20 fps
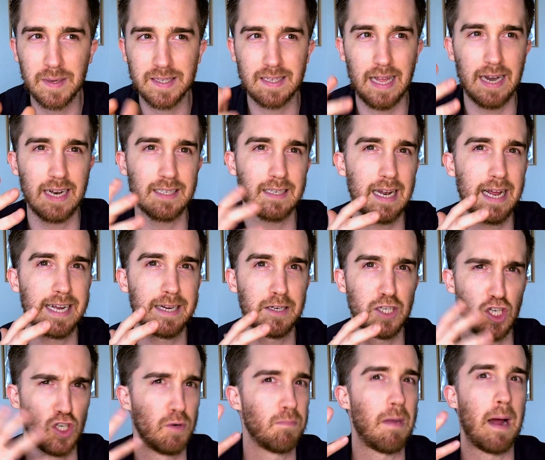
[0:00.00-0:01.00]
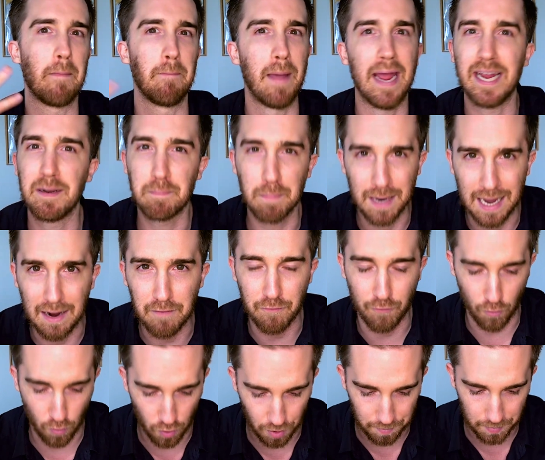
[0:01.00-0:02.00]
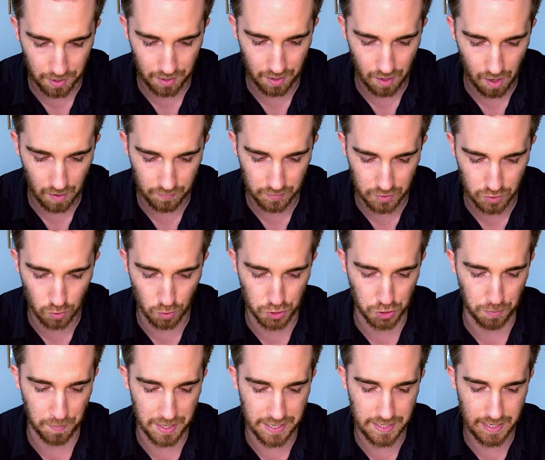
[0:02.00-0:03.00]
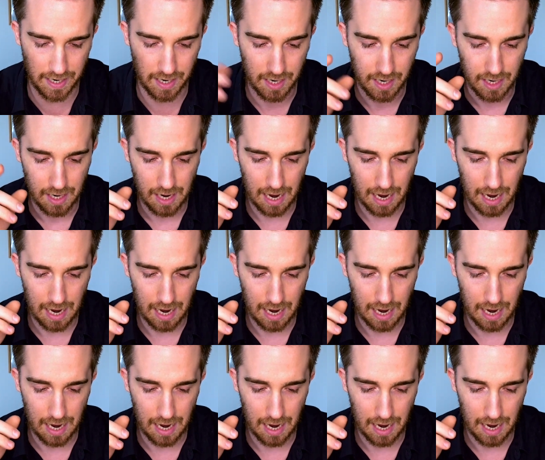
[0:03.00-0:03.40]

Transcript: as that is like, you know, my main platform on the social media.